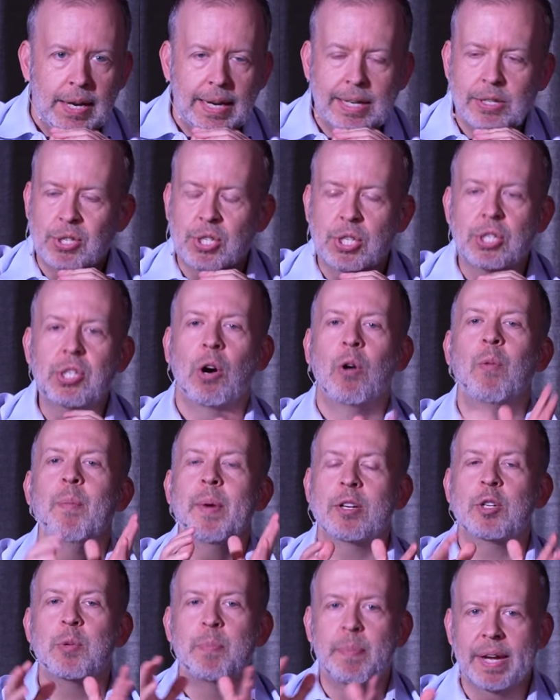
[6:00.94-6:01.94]
is so
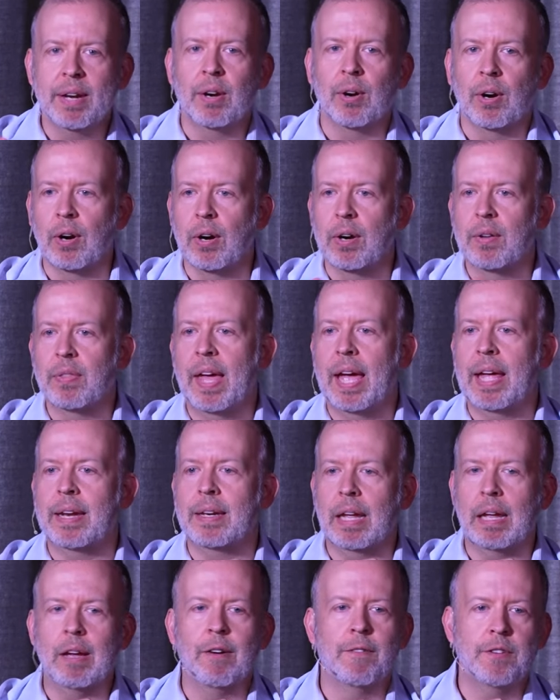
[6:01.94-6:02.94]
much bigger
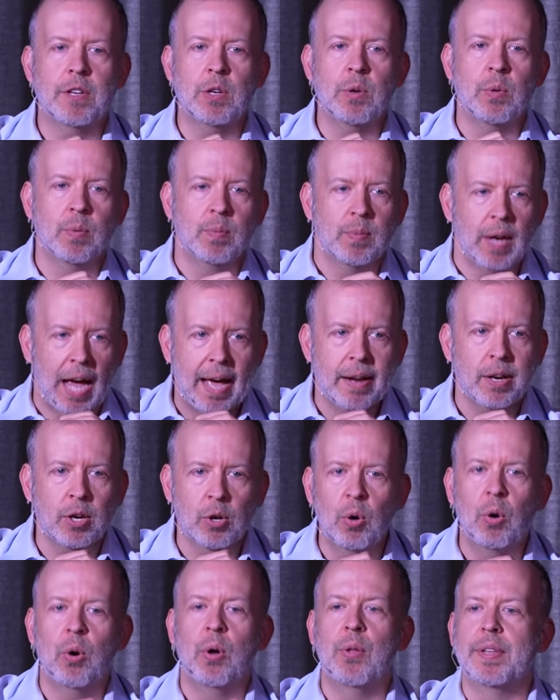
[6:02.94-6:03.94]
than if you had
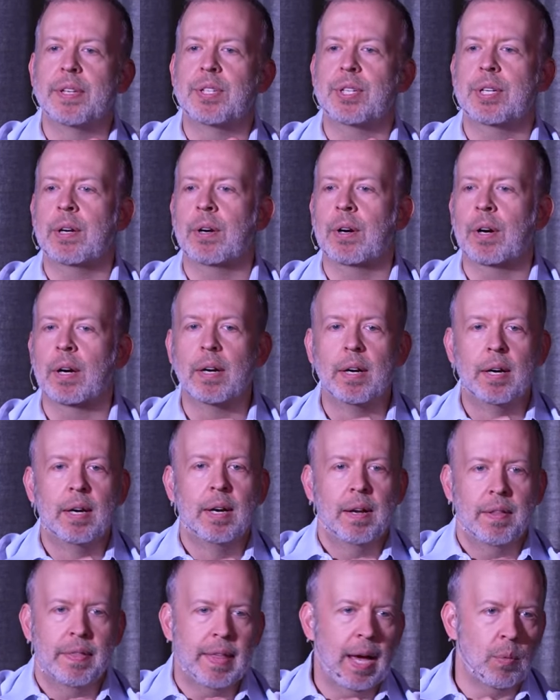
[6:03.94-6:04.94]
a goal this year
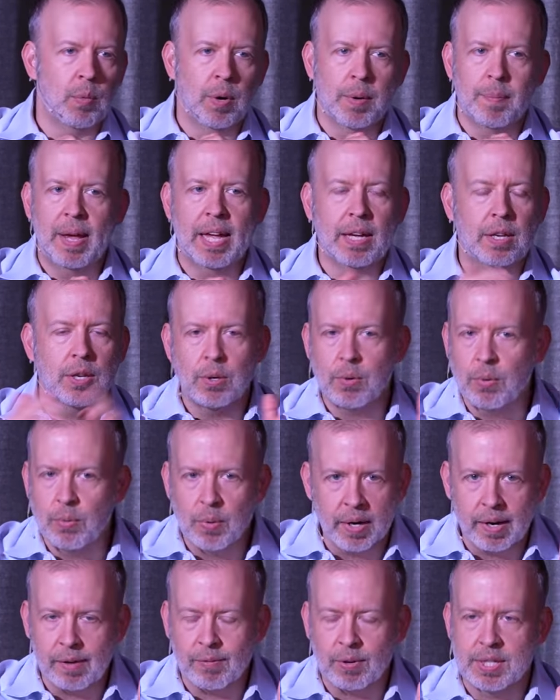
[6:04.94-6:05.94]
that would make you,
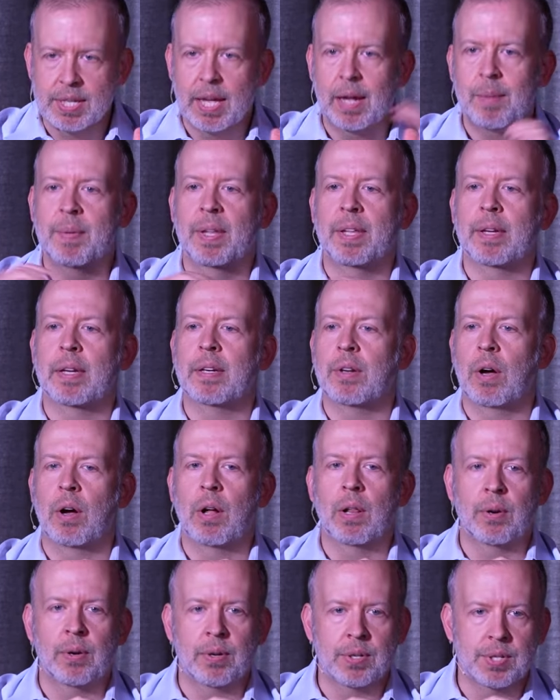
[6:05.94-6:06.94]
whatever, $10 million
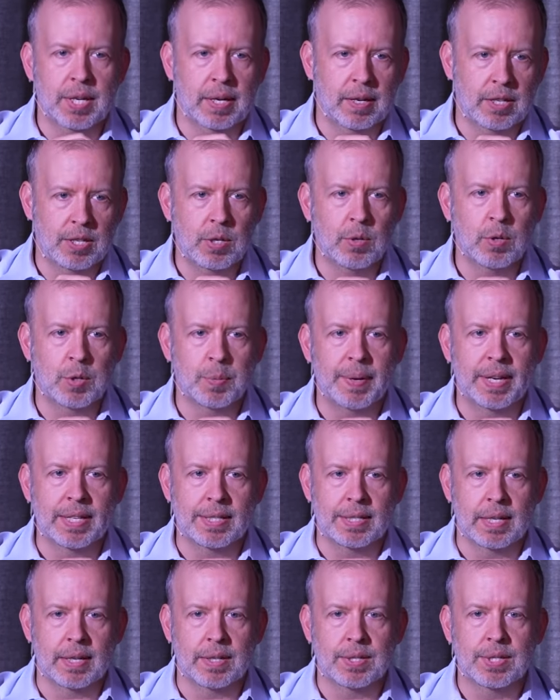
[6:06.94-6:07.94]
and a huge
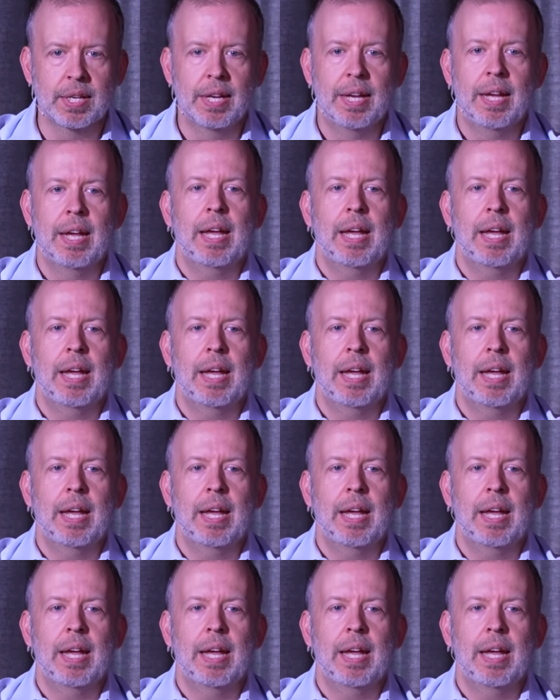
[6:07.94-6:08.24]
business.